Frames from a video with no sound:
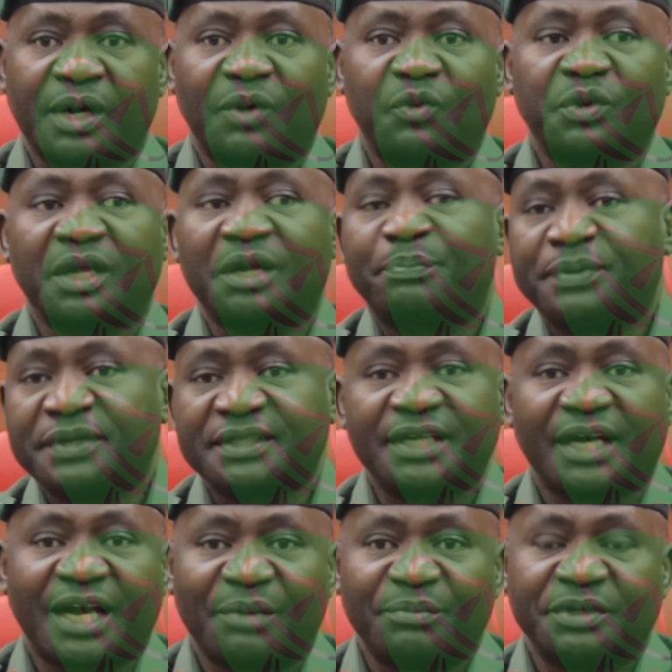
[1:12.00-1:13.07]
and without peace
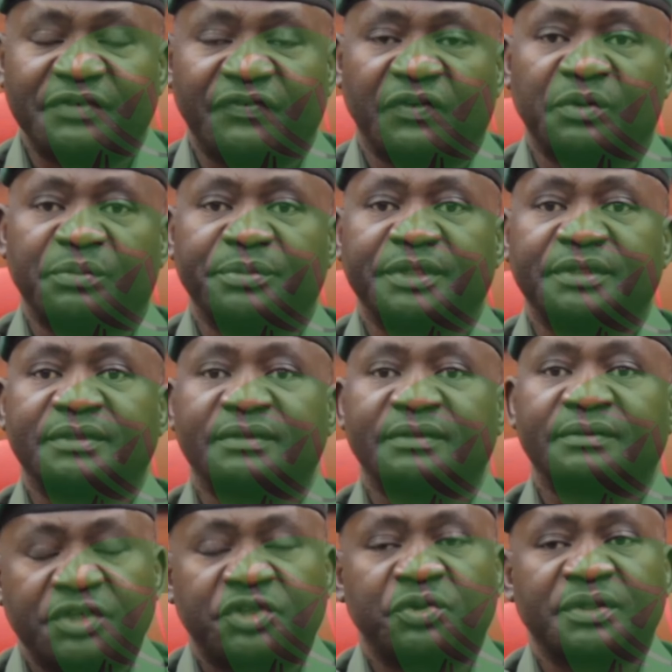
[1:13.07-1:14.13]
there can be development.
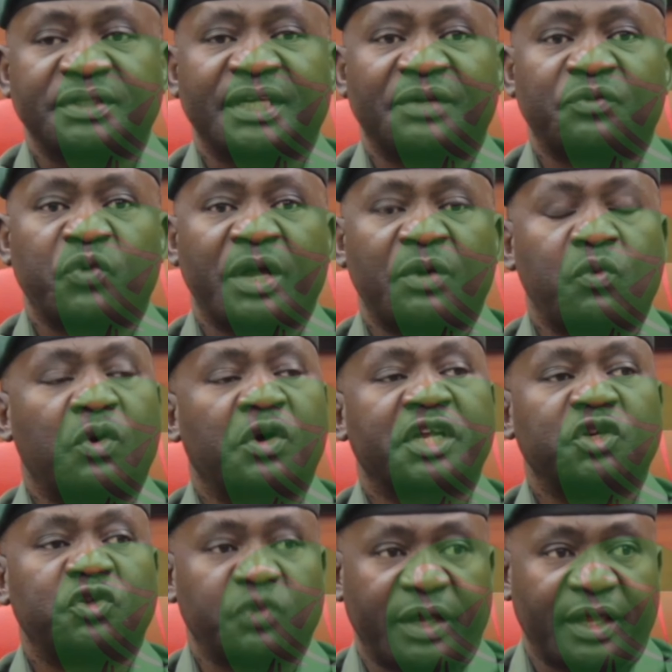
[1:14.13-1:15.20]
It shows that we're
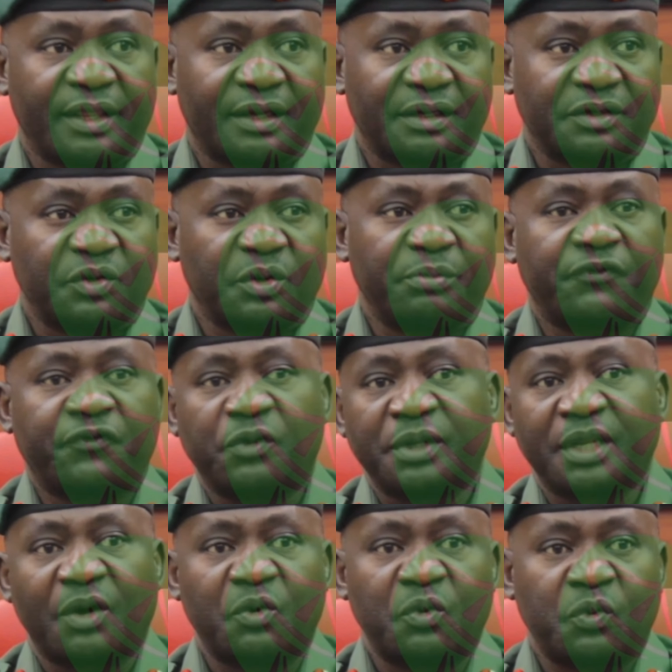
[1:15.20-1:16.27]
working together. Before
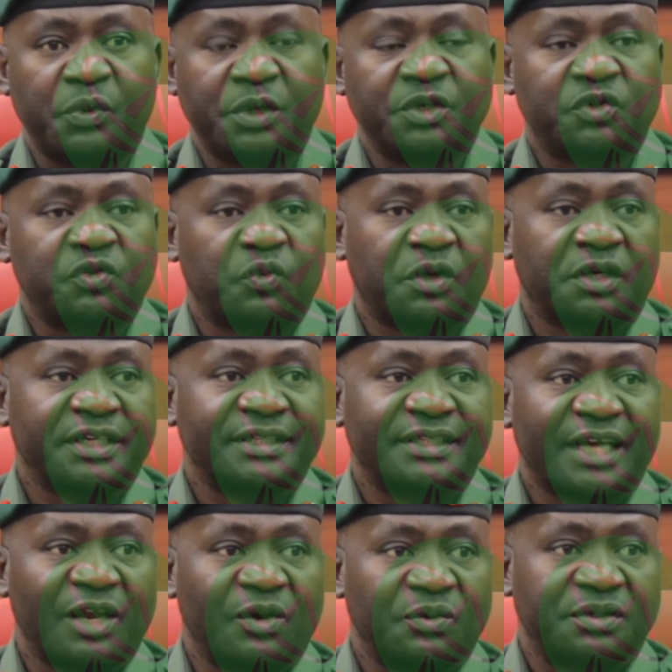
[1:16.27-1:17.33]
now we used to work in
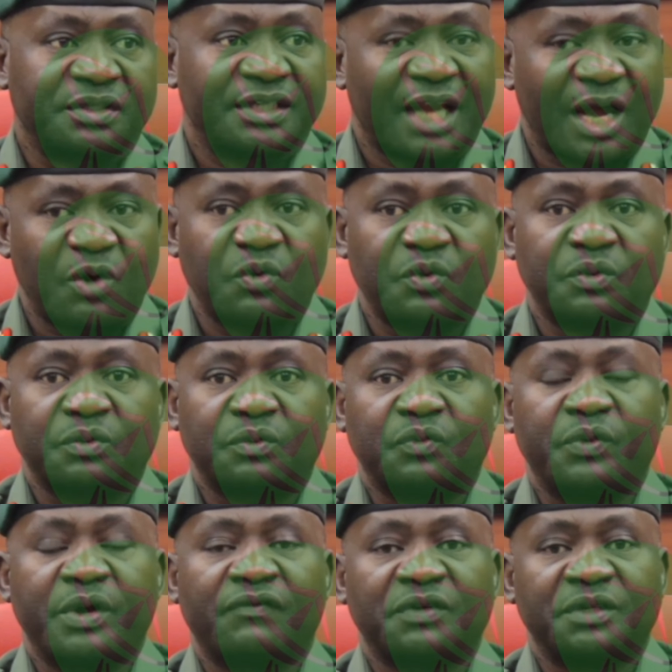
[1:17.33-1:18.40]
silos. Now
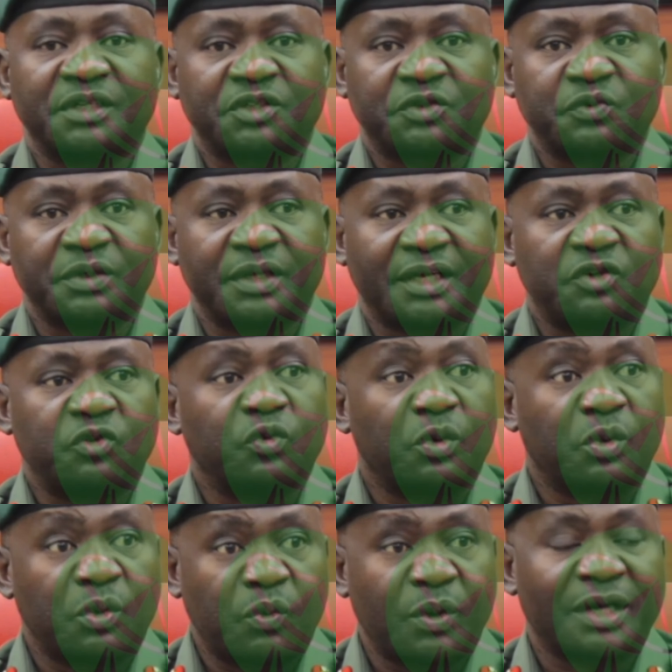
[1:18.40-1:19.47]
we have understood that
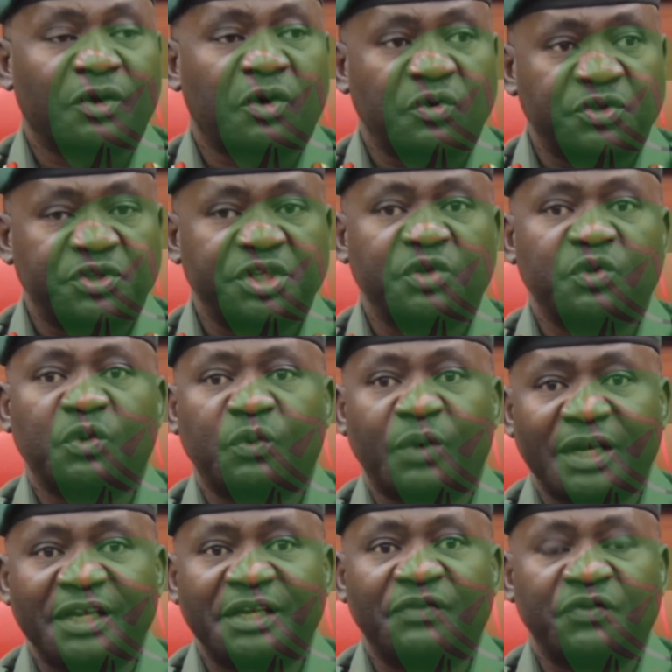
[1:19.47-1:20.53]
no one country, no
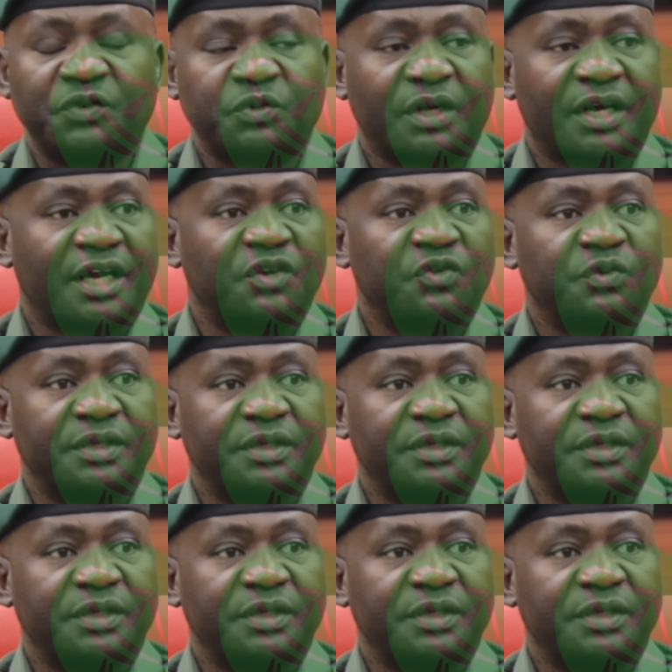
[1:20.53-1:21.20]
one individual can do